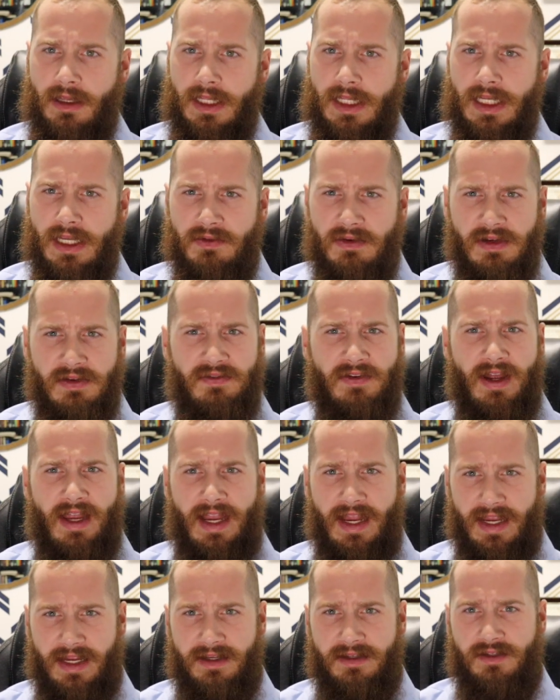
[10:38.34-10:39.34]
even if I
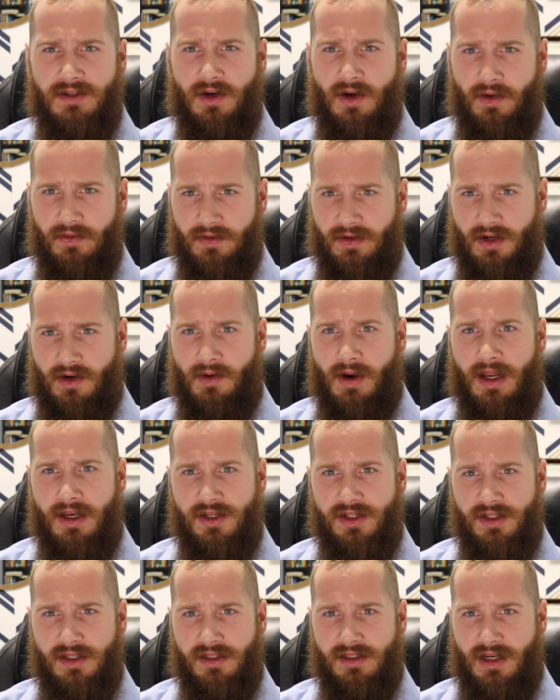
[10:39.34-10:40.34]
answer all of your
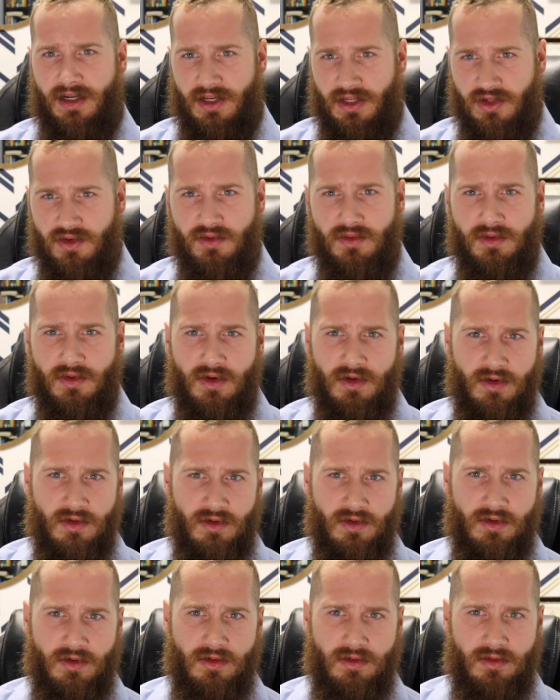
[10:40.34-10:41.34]
questions, are you,
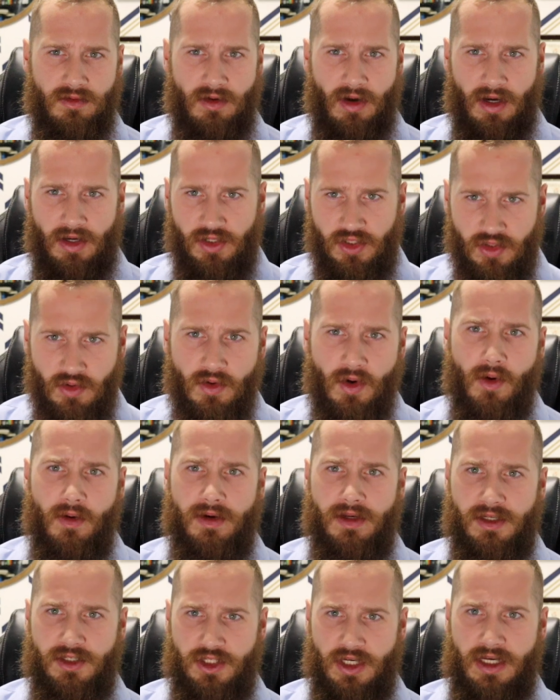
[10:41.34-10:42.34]
are you
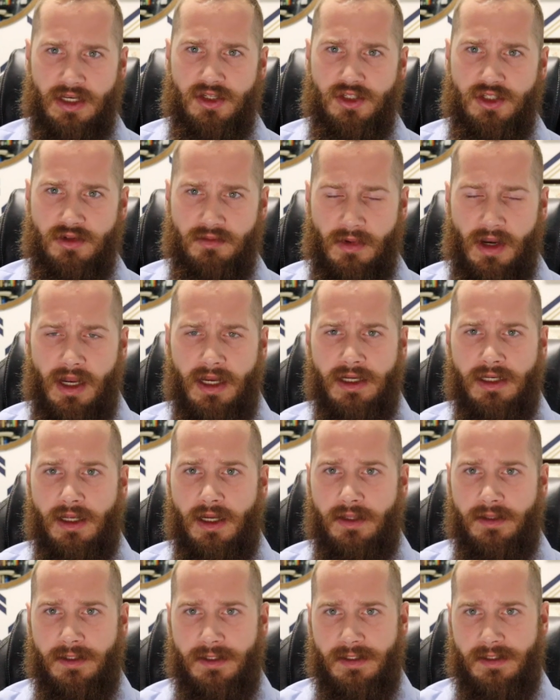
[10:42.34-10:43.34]
going to change your mind
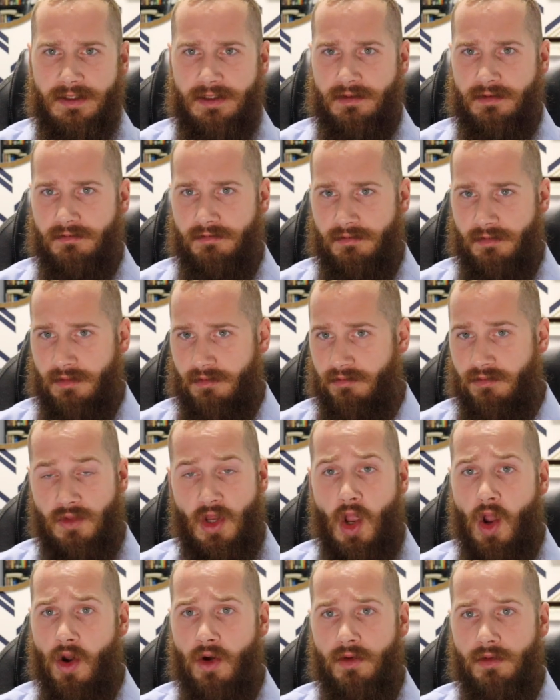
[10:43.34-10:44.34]
on this?
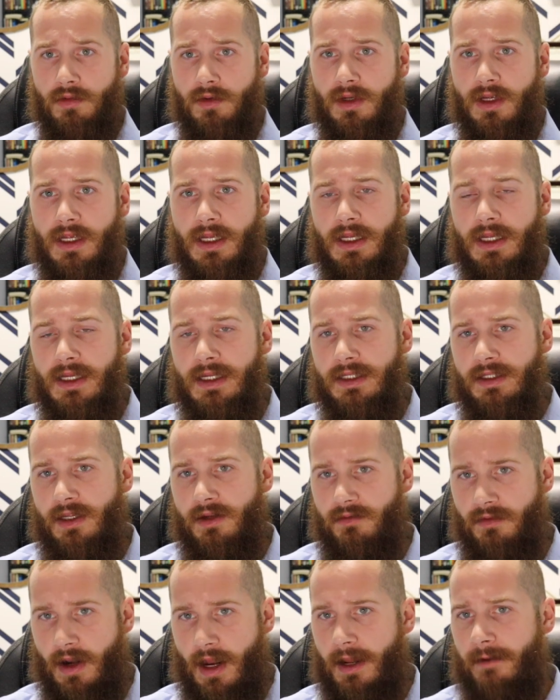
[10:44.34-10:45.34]
No. Like,
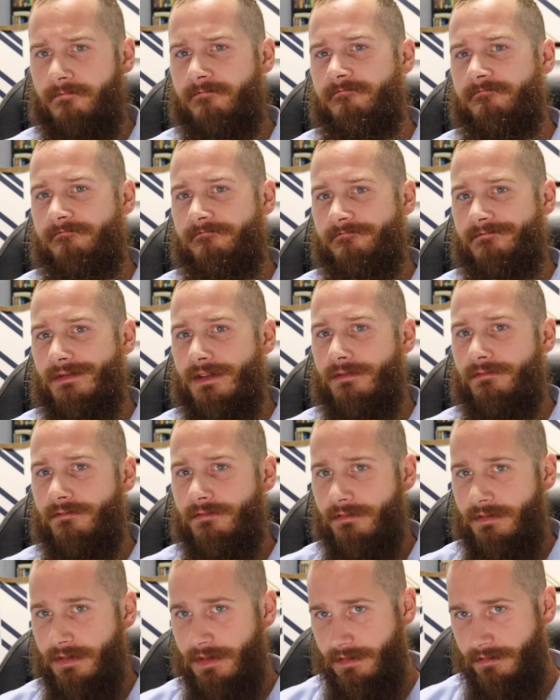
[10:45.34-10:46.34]
right.
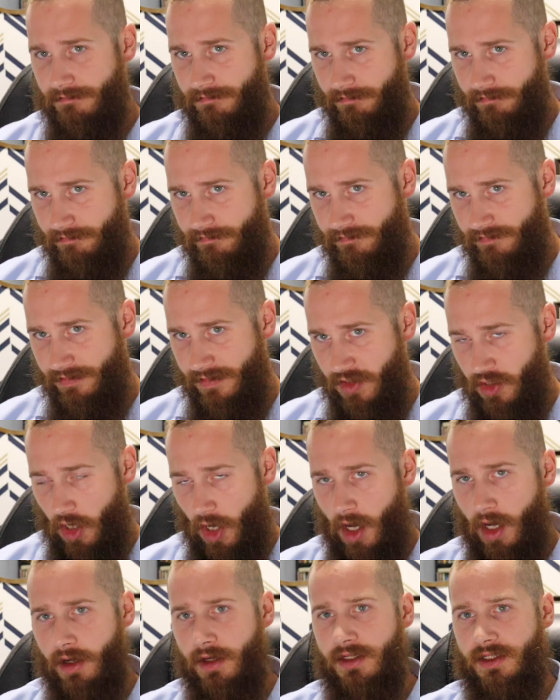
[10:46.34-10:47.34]
Your
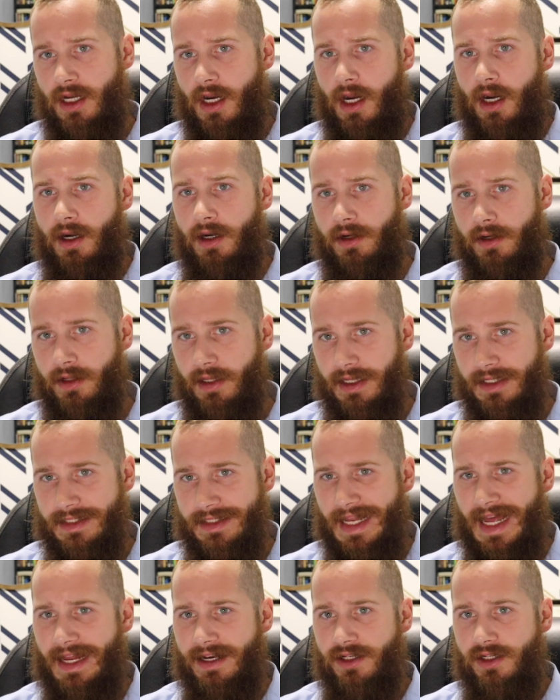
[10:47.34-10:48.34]
heart is hard. It's
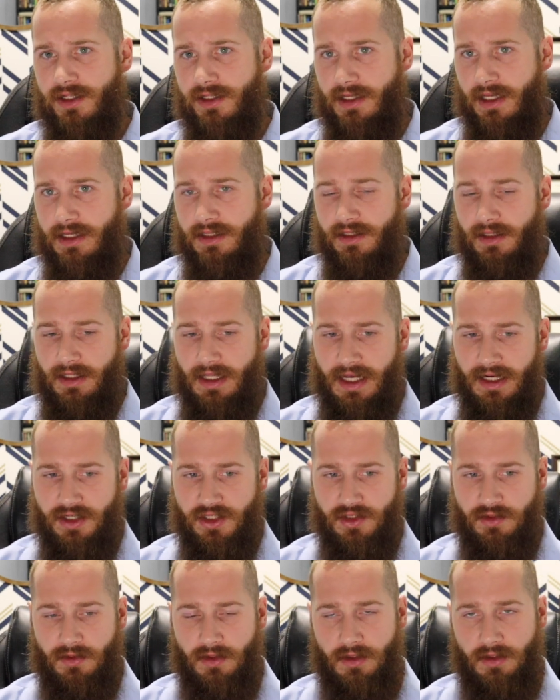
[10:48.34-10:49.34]
not just
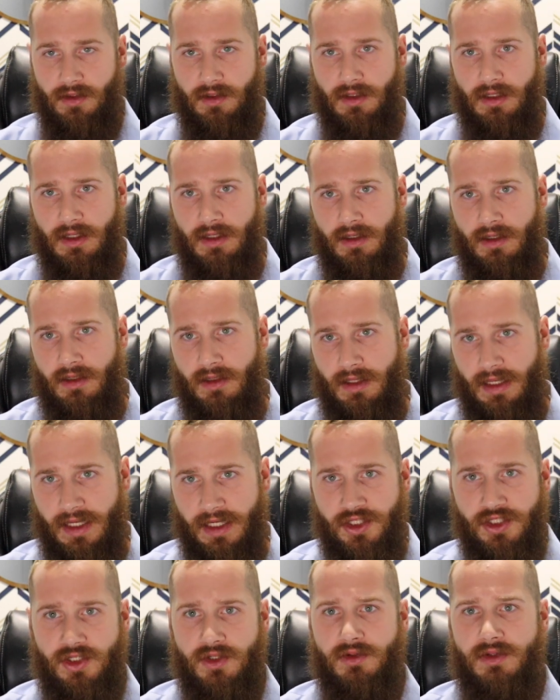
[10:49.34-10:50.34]
intellectual
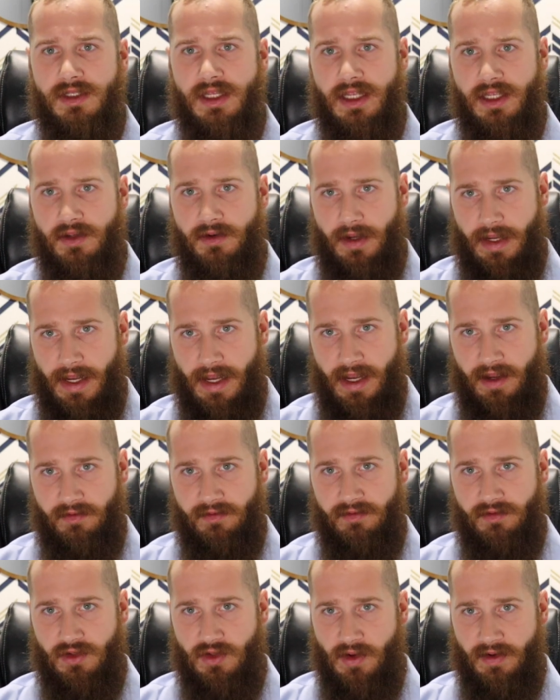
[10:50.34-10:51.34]
issues that you
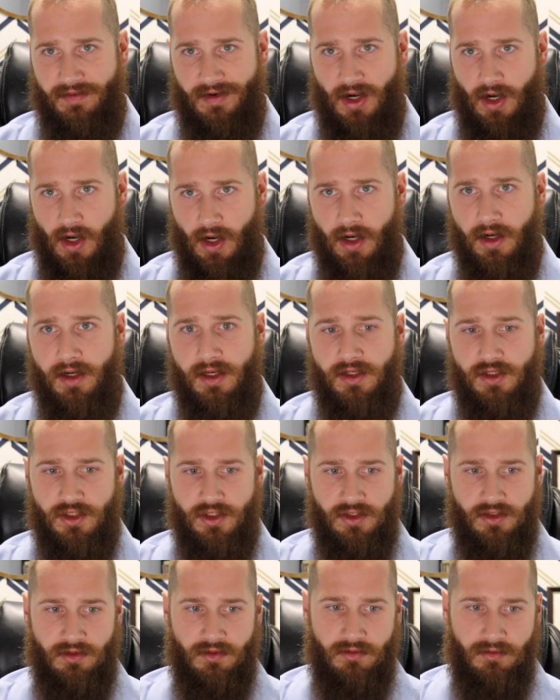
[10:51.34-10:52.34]
have. You have a heart
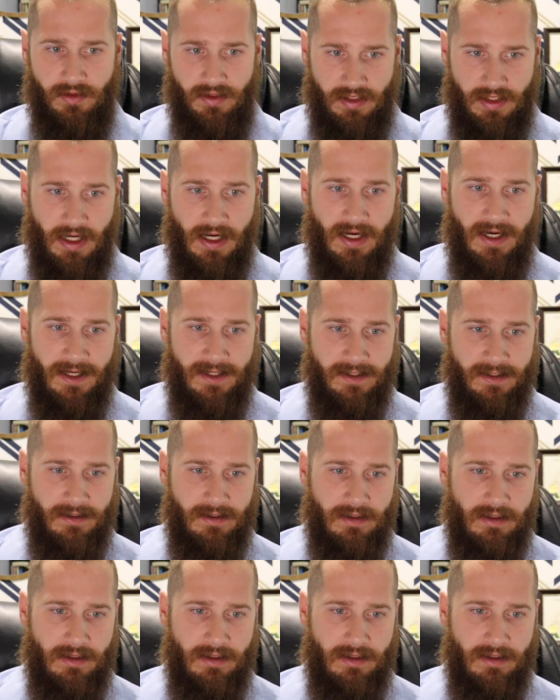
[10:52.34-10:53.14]
issue with God.